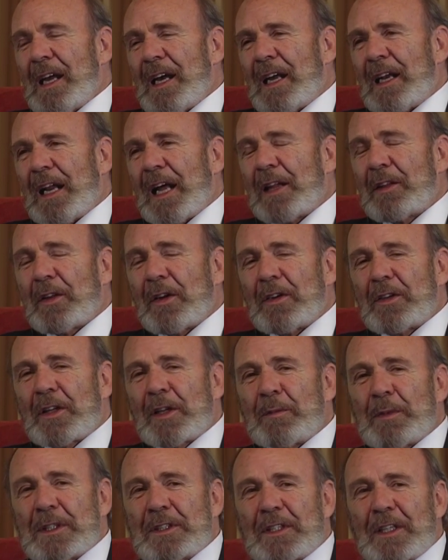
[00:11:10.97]
And I thought
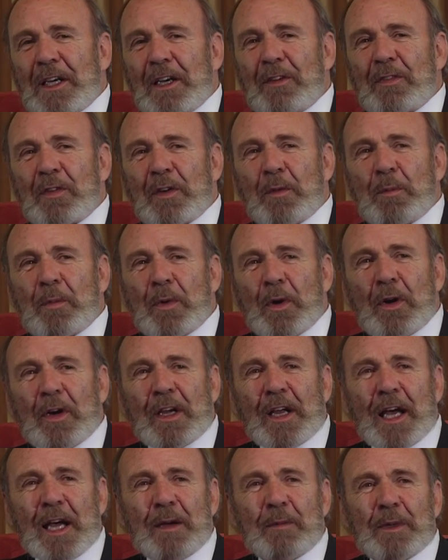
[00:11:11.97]
to myself,
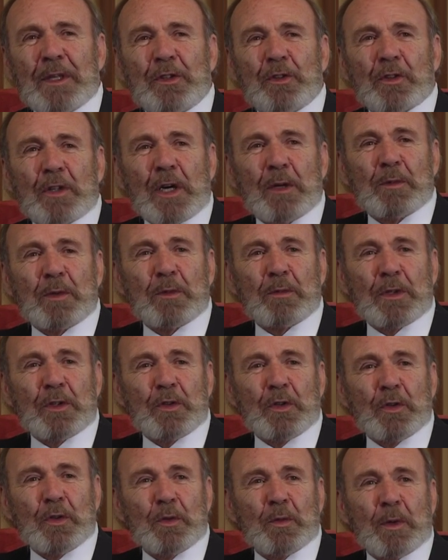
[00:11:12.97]
boy, I'm in trouble with
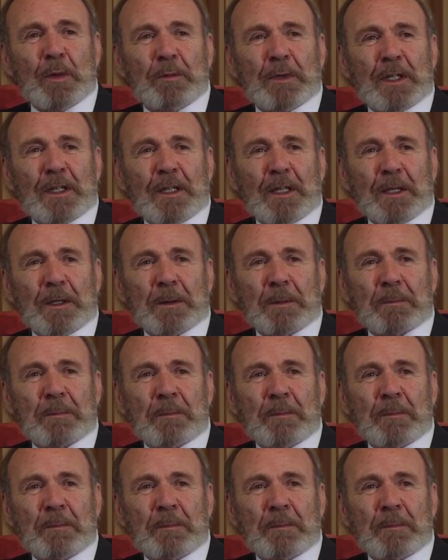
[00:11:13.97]
two women here.